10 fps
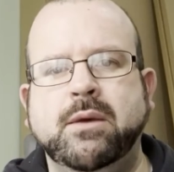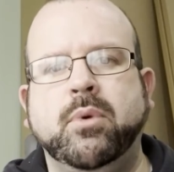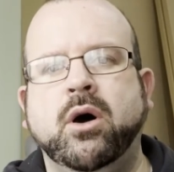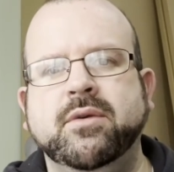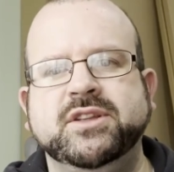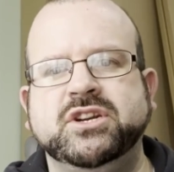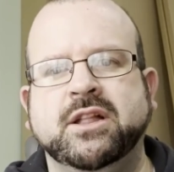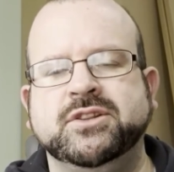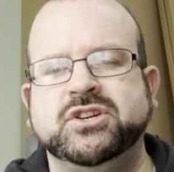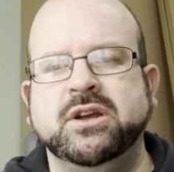part in the
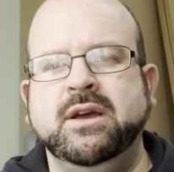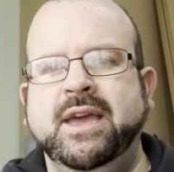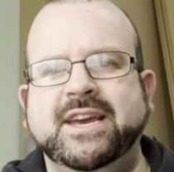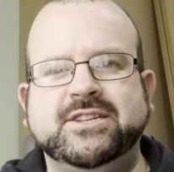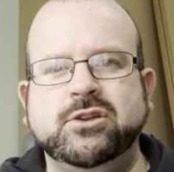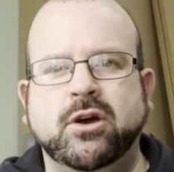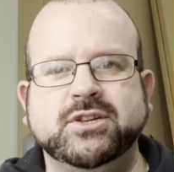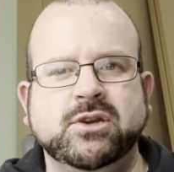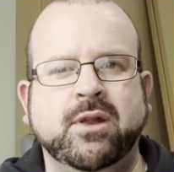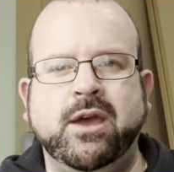challenge. It's not
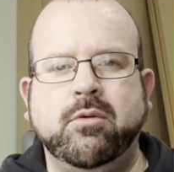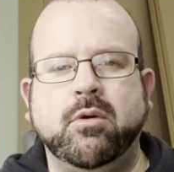too late.